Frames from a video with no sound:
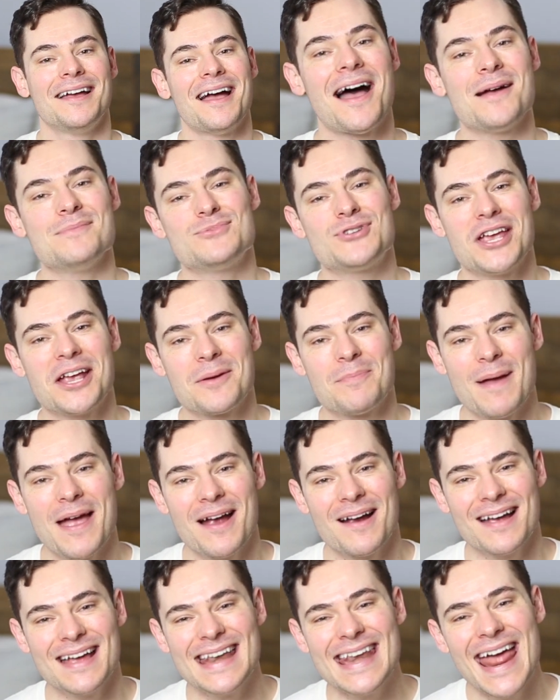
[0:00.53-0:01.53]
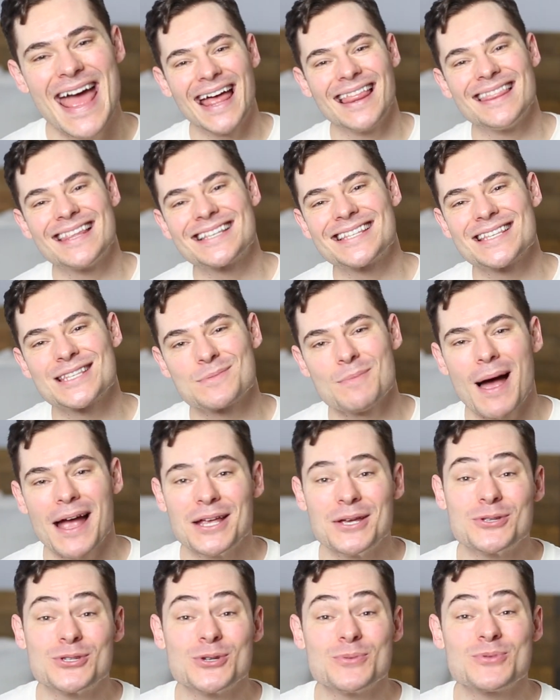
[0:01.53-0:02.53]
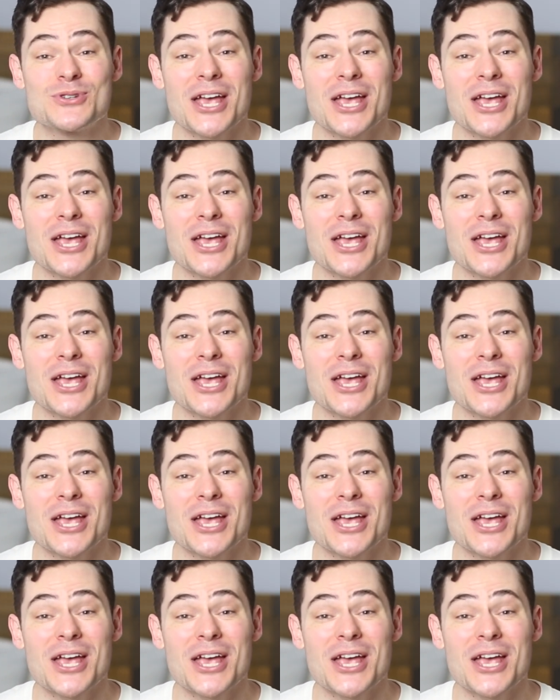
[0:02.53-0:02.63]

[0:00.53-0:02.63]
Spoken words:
I'm Jacob Haren, and this is my YouTube